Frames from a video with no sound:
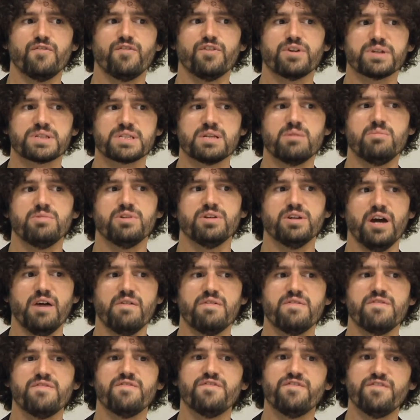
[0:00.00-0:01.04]
for example, they
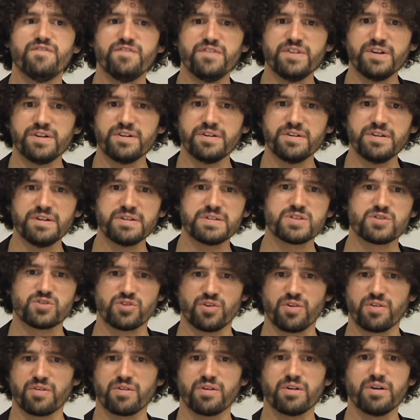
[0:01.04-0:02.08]
have a very
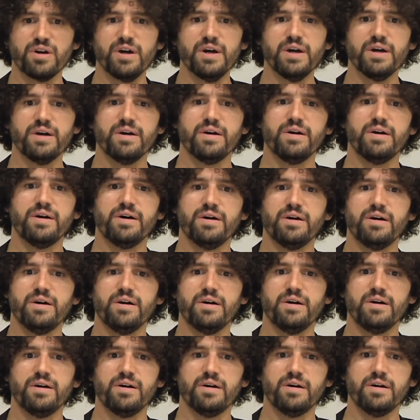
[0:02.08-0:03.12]
strong
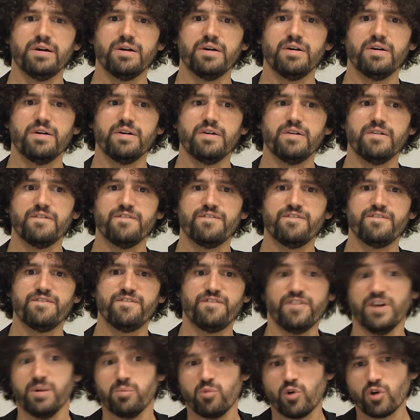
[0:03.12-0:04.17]
uh,
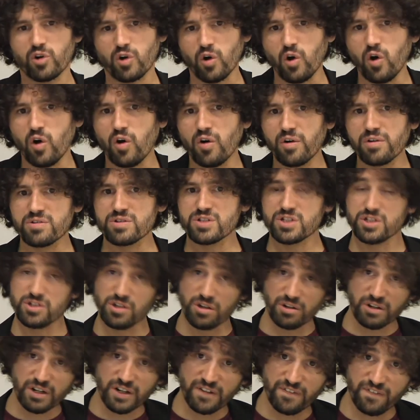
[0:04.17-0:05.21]
framework on
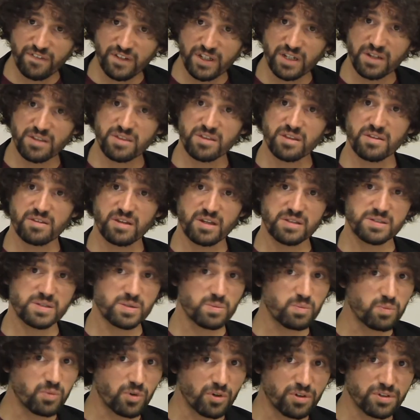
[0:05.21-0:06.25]
geography. I think that's
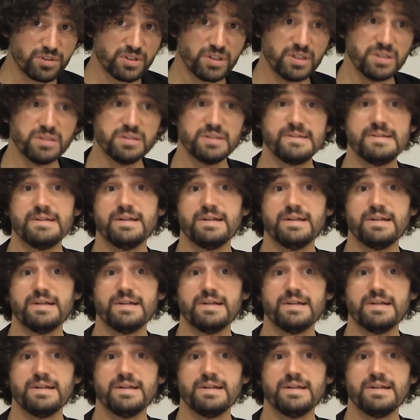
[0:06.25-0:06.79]
important.